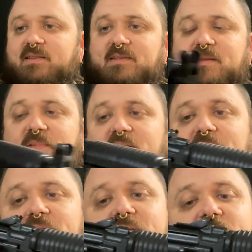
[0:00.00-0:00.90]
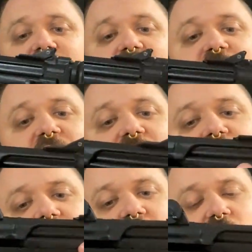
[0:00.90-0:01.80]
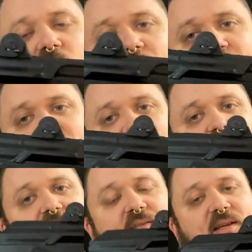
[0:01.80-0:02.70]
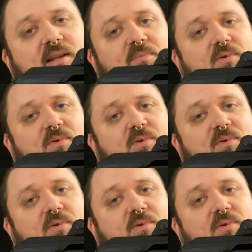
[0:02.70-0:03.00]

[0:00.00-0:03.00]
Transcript: this could be definitely a cool SBR setup,